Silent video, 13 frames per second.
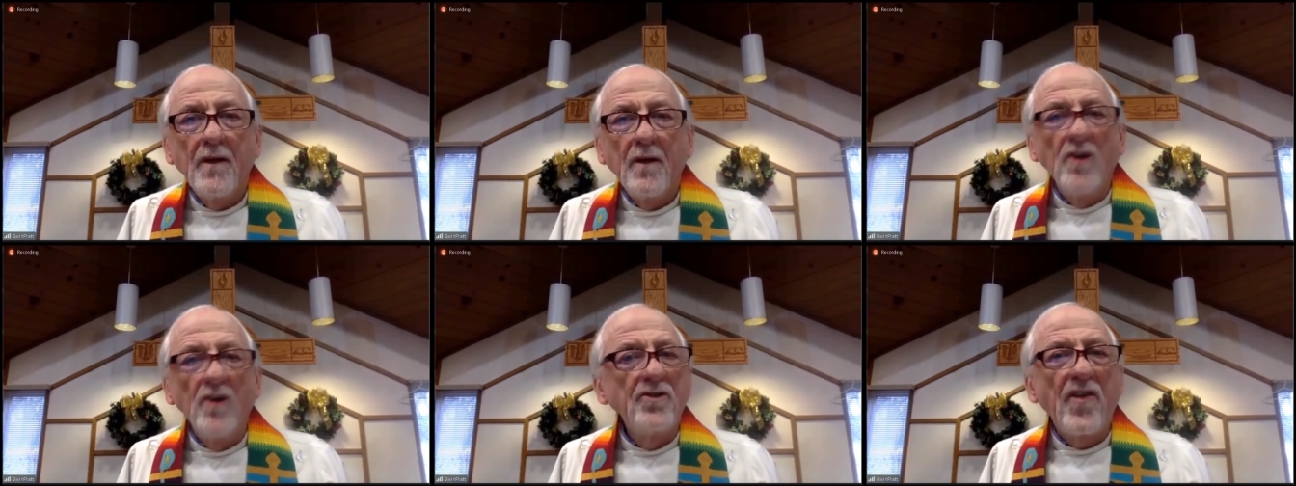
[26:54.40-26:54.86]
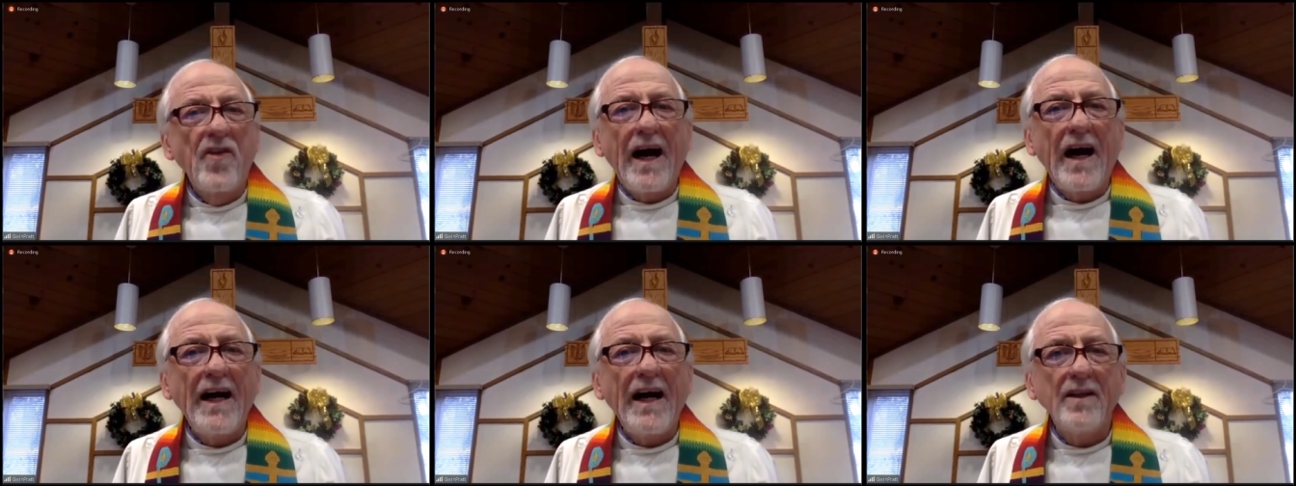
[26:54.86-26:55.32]
was the
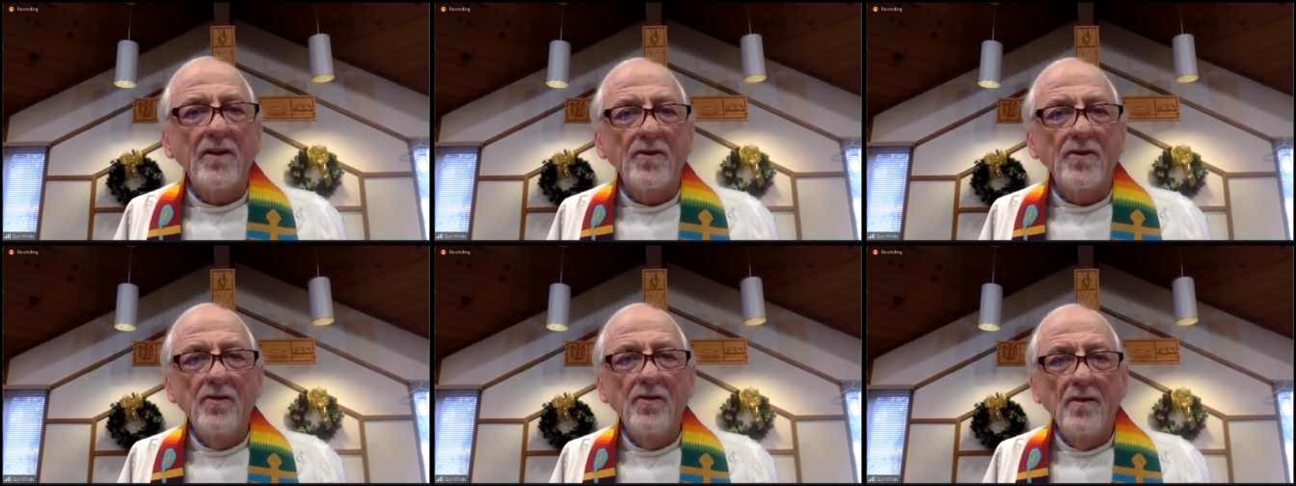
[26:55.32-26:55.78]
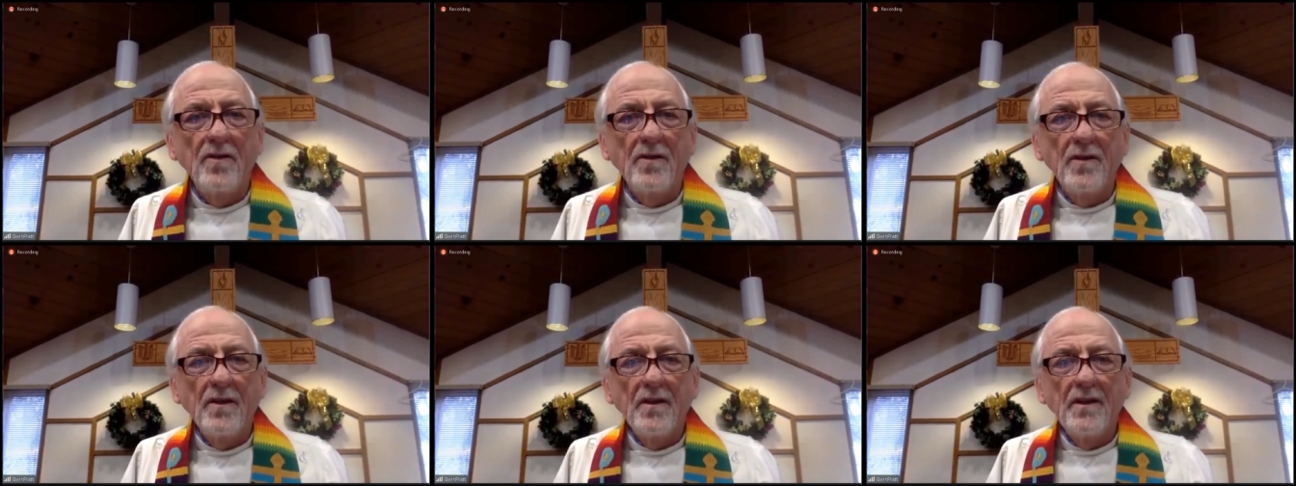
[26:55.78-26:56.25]
highest
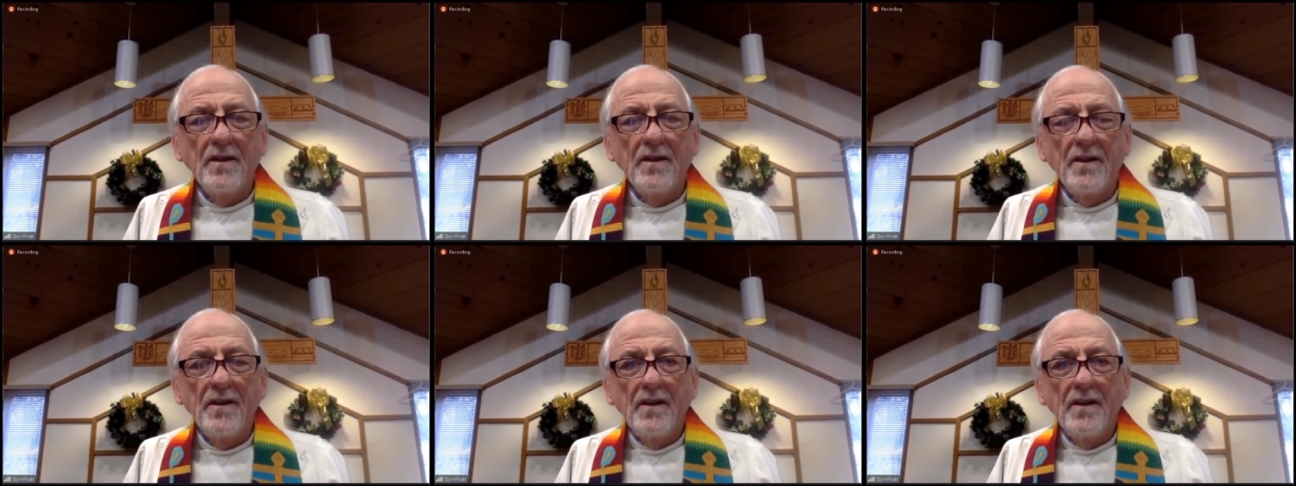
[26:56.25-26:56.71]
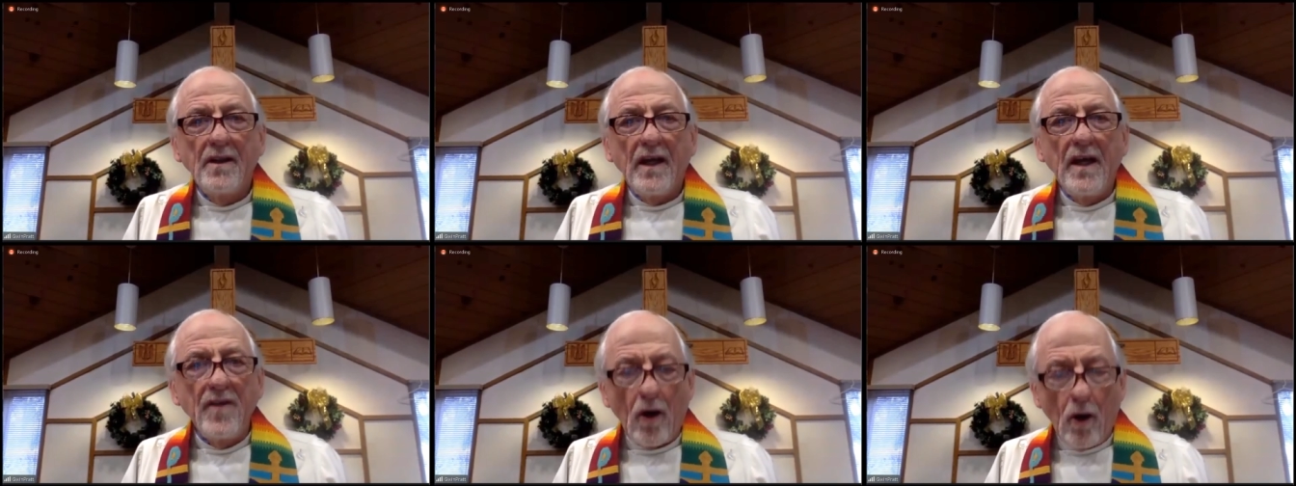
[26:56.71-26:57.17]

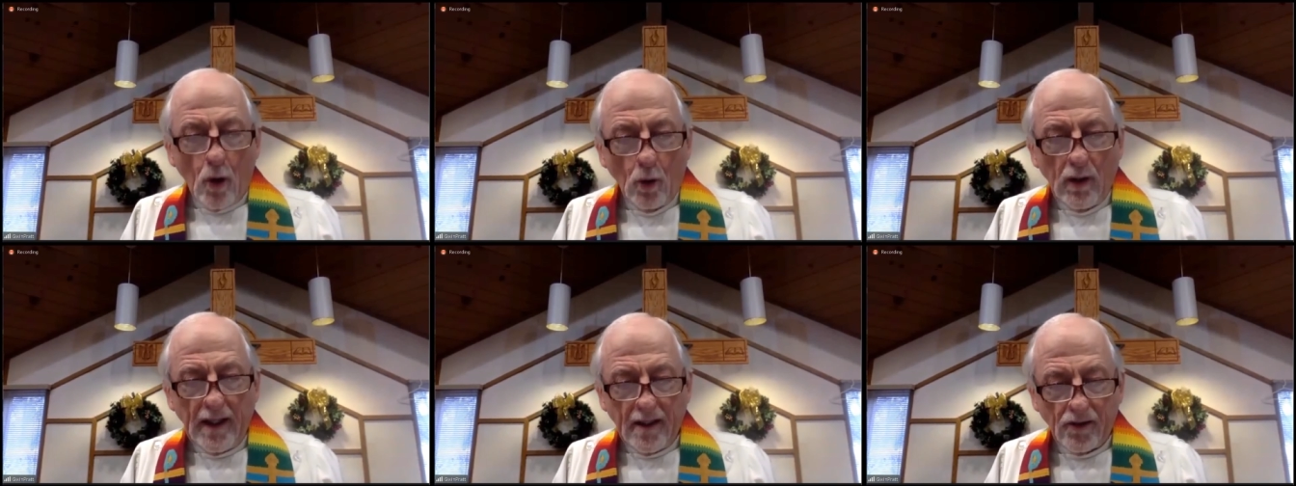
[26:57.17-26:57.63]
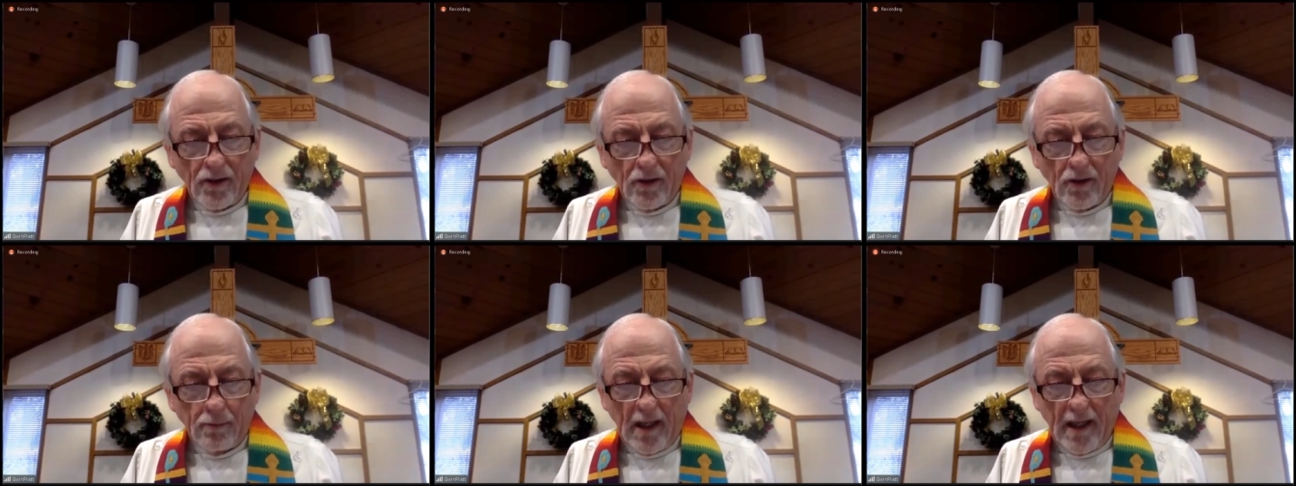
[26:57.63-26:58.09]
and the
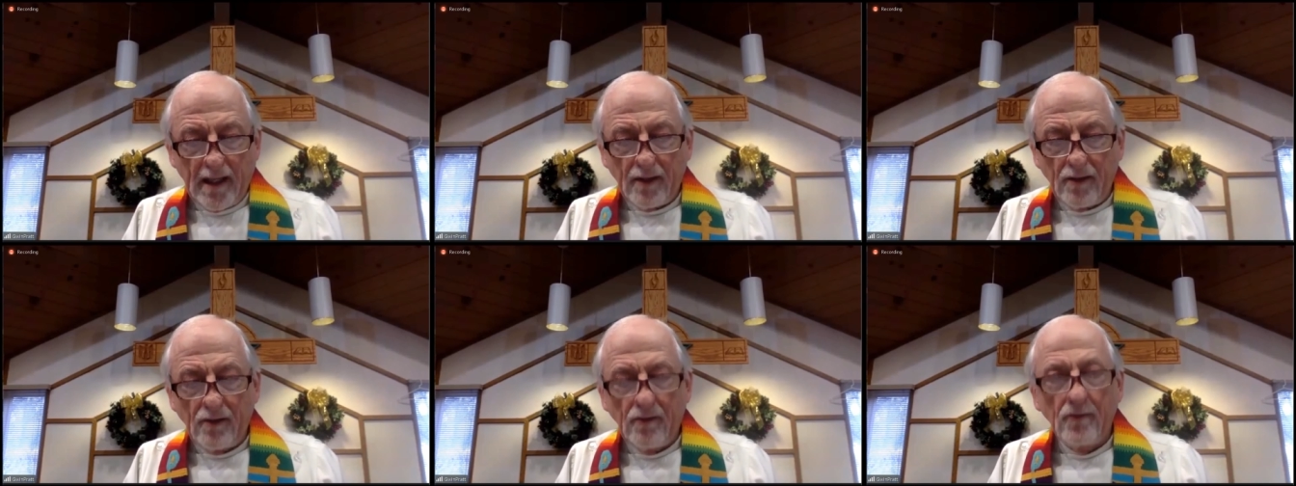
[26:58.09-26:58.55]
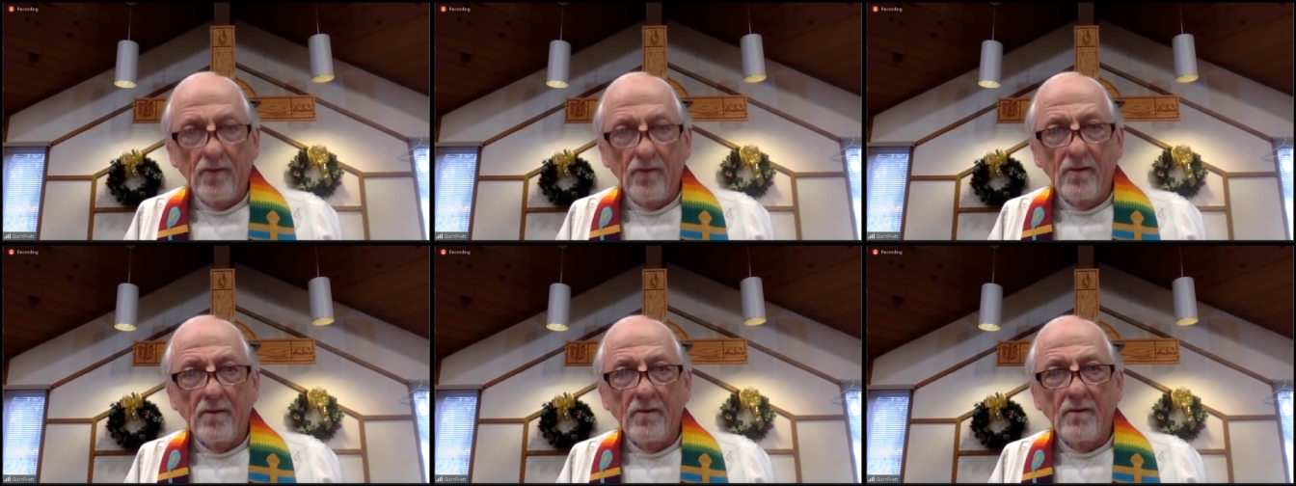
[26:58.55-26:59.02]
holiest place?